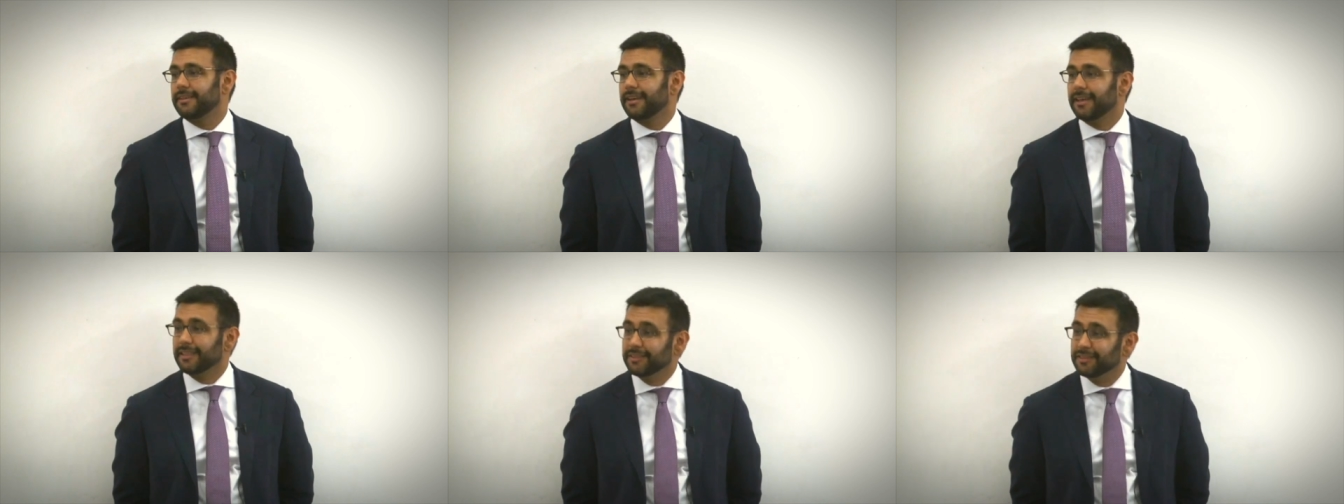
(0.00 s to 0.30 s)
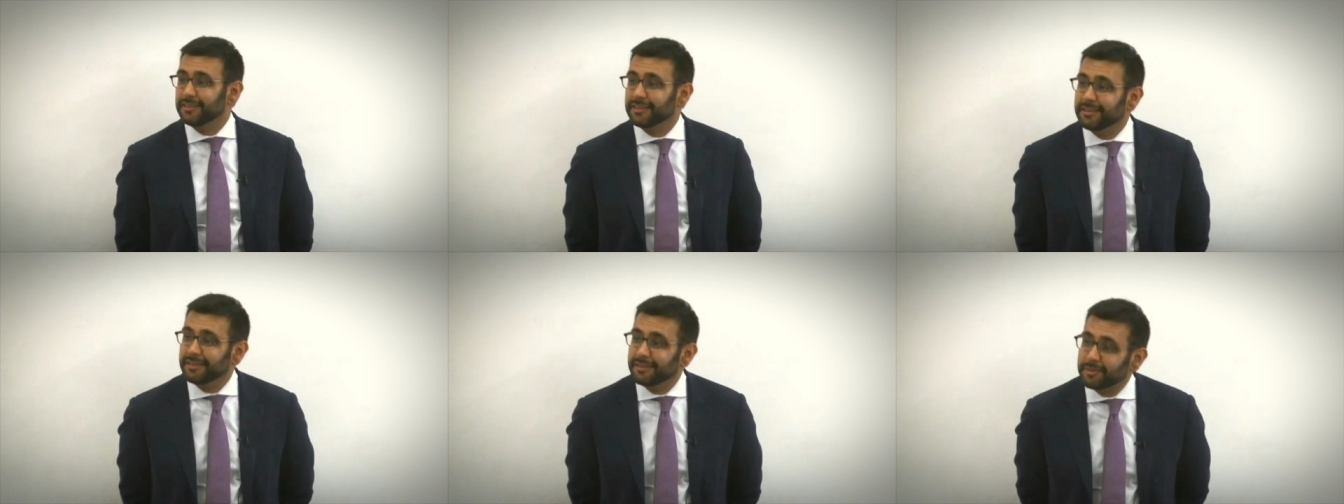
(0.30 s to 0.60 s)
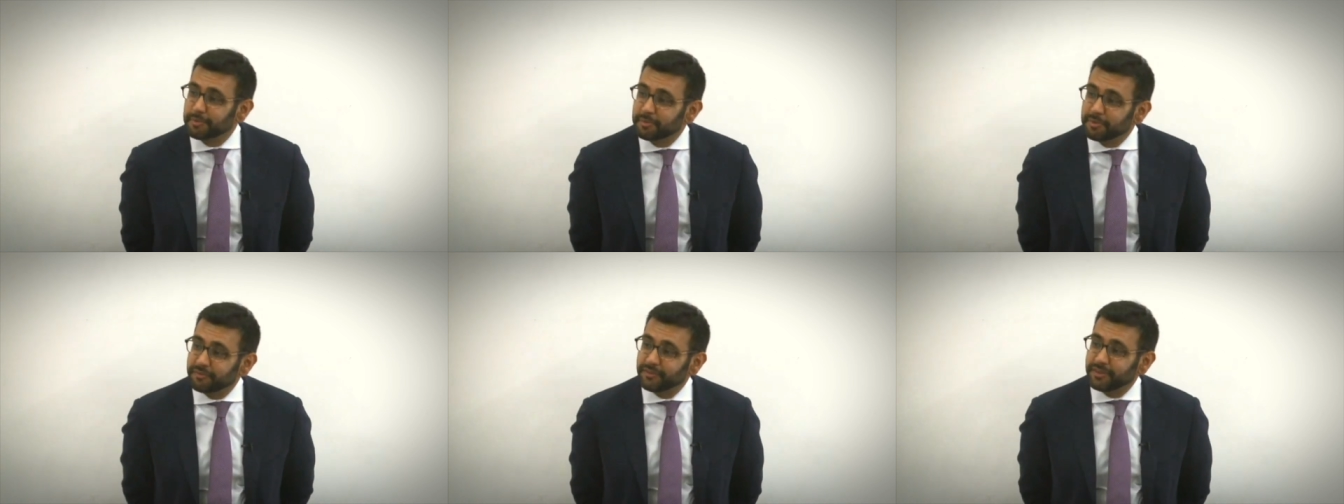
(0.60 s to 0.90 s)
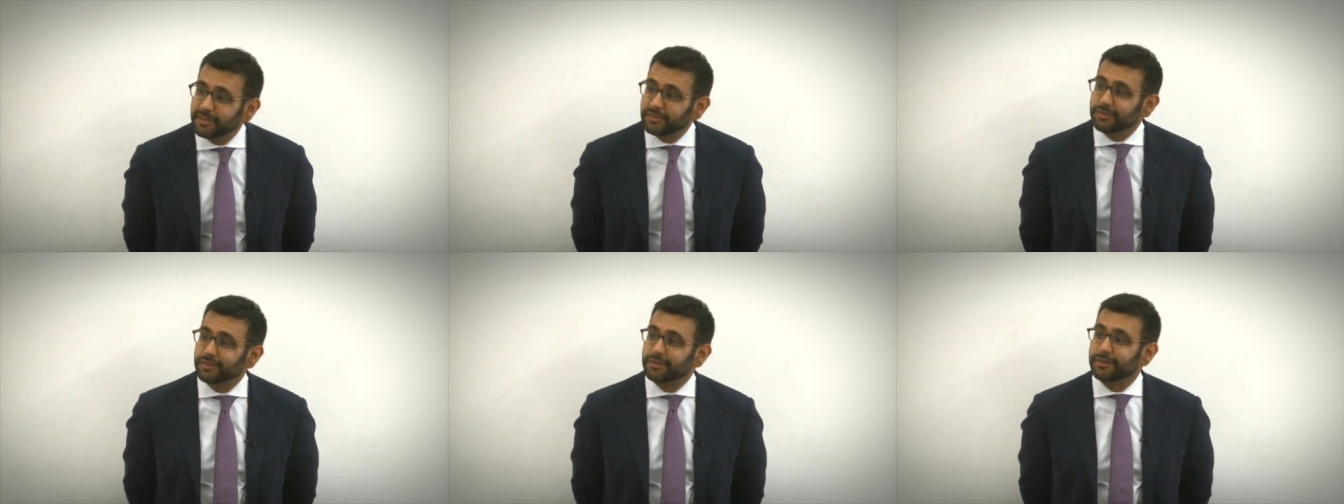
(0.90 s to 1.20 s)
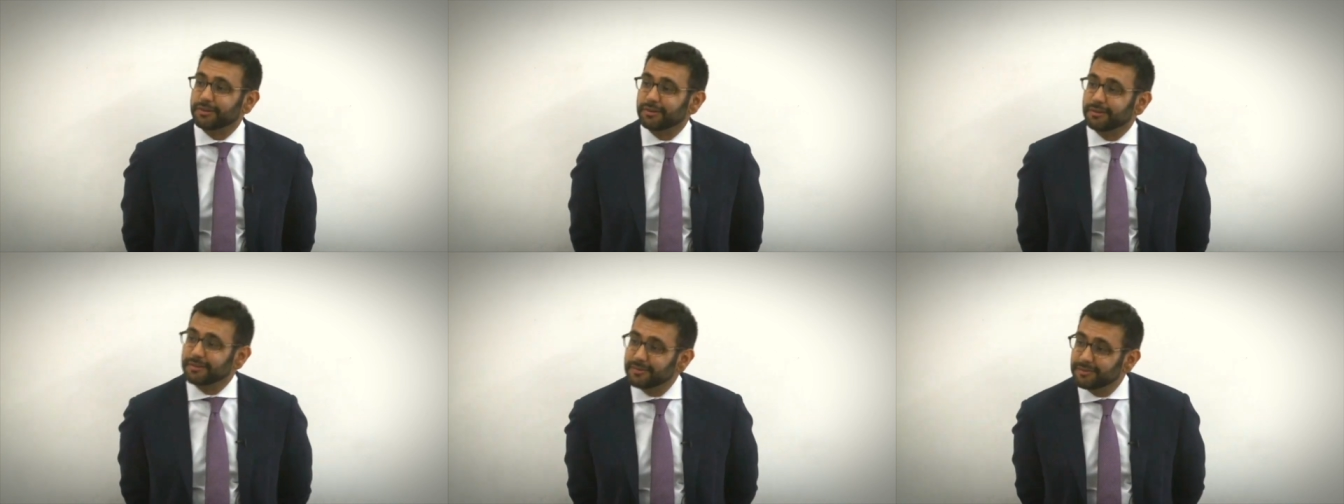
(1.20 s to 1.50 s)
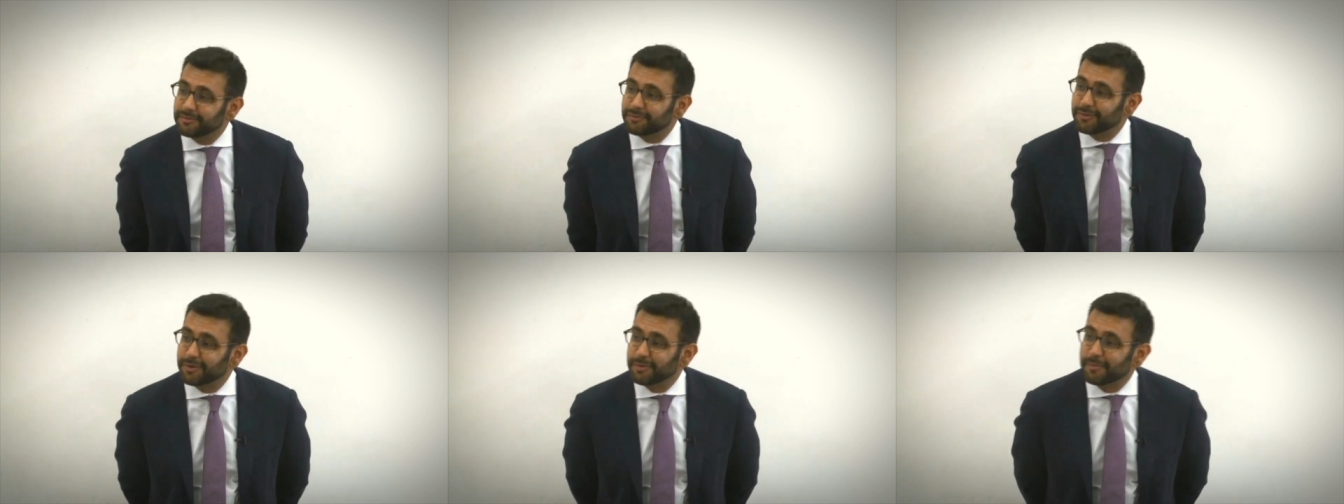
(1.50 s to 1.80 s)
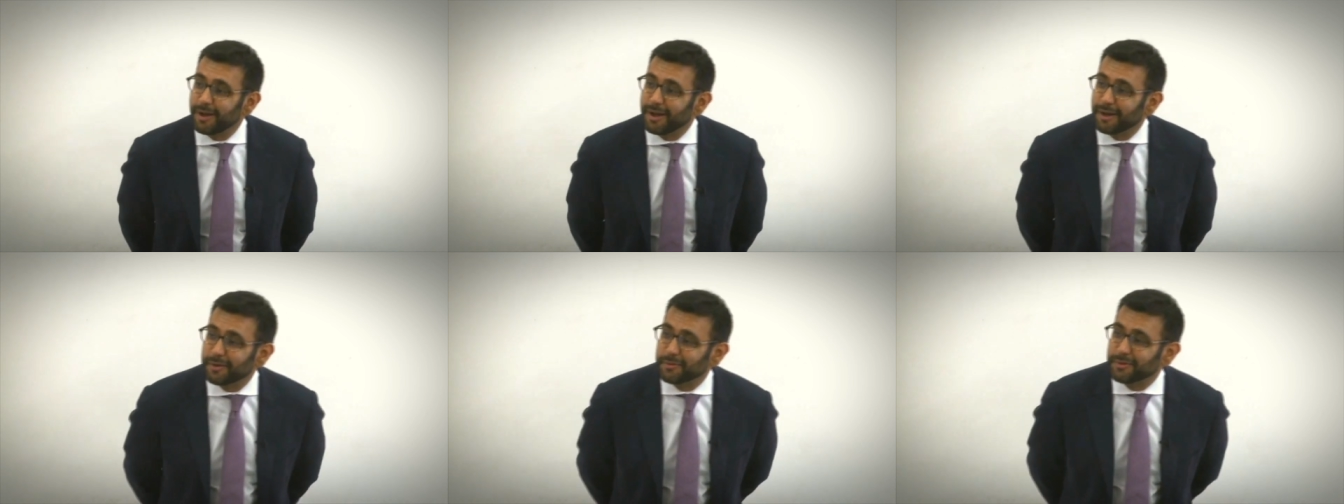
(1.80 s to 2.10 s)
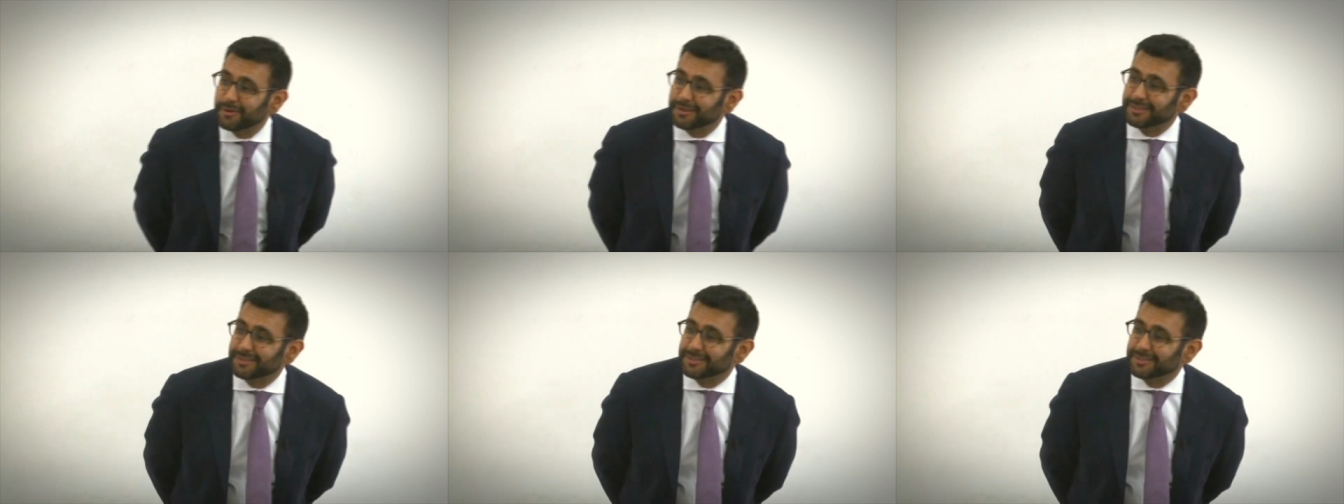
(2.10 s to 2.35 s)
And the, the professor from Ottawa